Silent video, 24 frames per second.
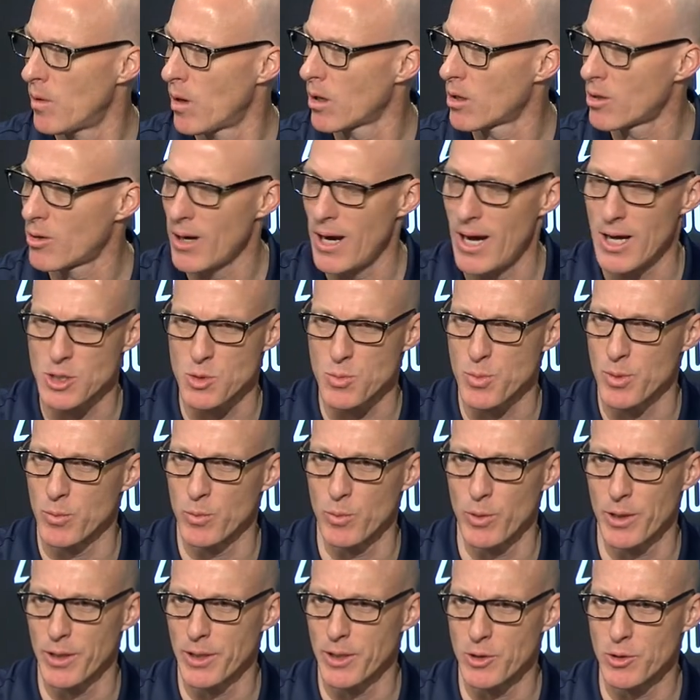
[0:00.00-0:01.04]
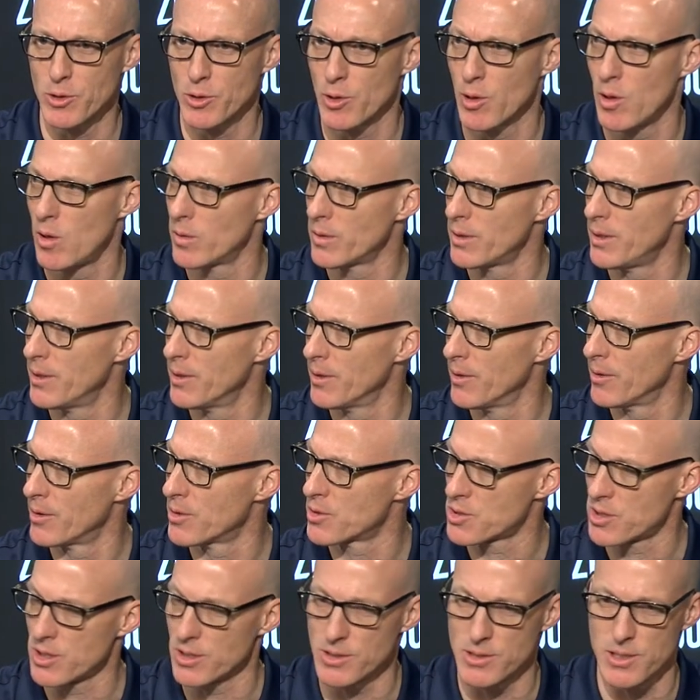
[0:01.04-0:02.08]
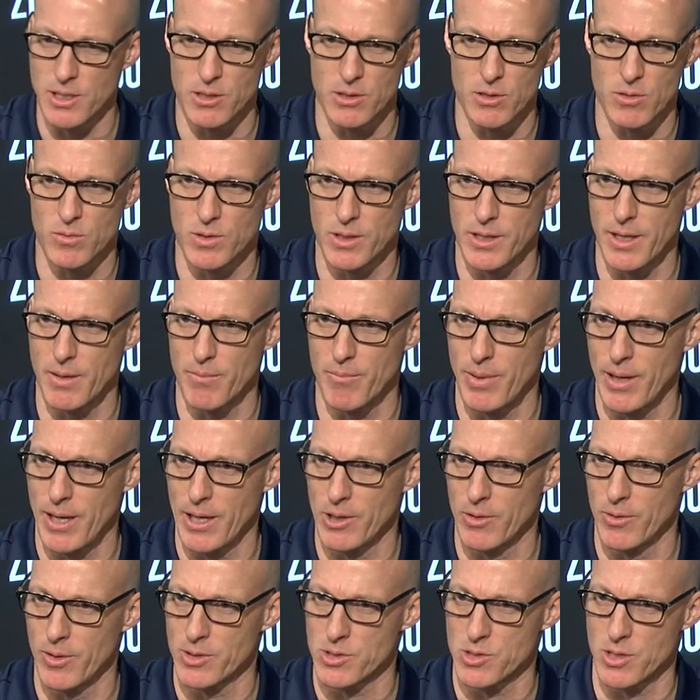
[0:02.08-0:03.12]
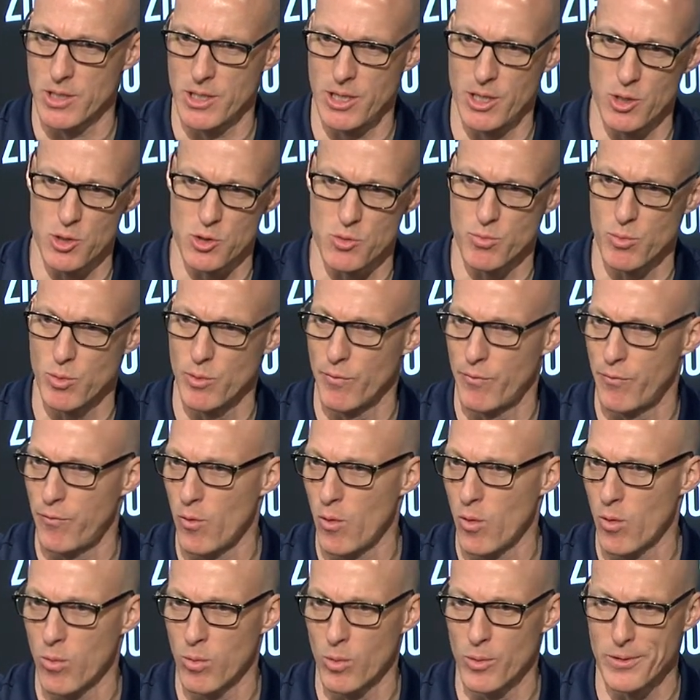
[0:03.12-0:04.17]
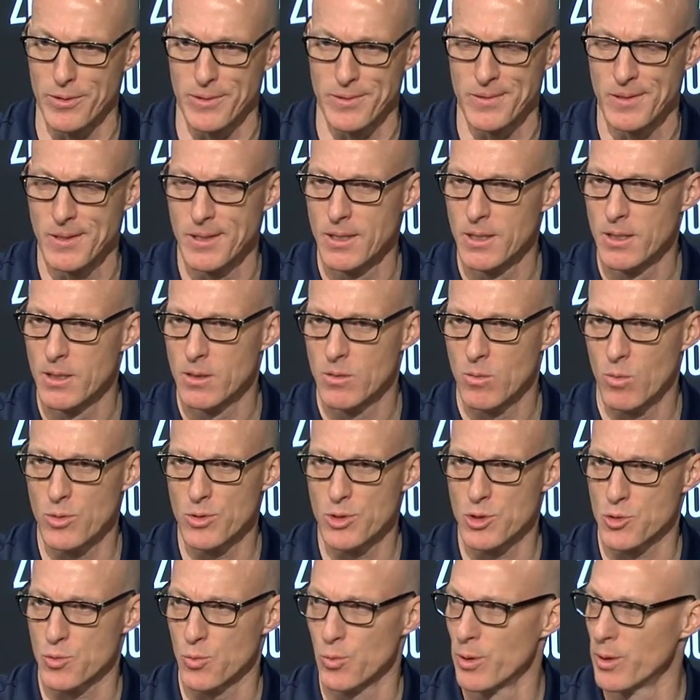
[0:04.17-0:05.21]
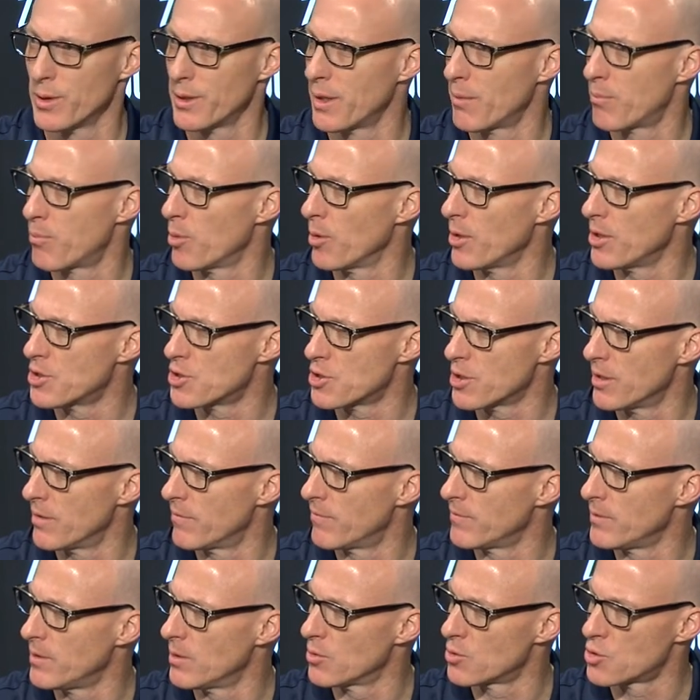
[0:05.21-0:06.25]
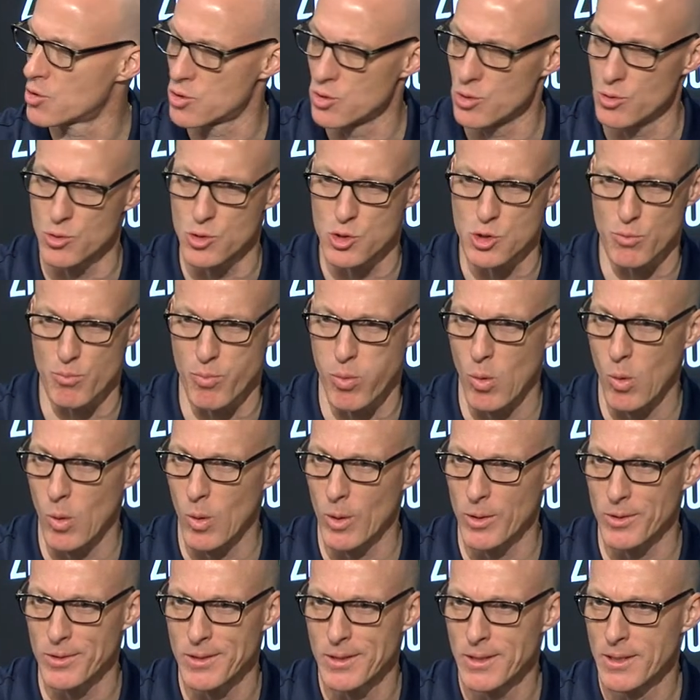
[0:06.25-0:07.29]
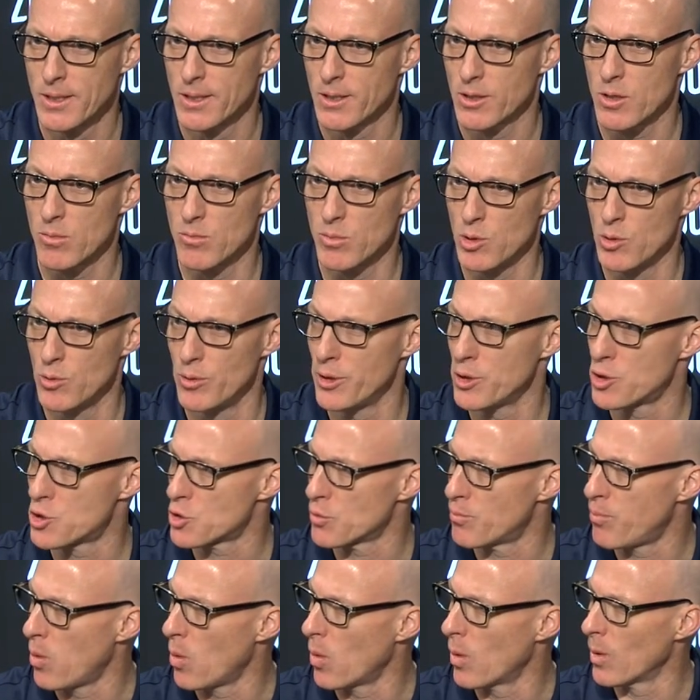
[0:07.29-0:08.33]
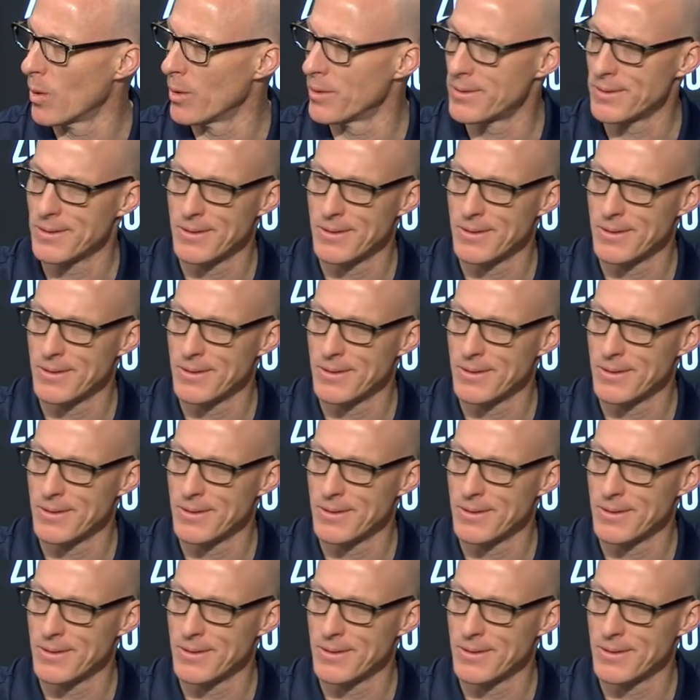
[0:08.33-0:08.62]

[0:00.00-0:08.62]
Our crowd's been really good all year and has continued to get better as the years move forward. And we're just really appreciative. You know, student support, community support.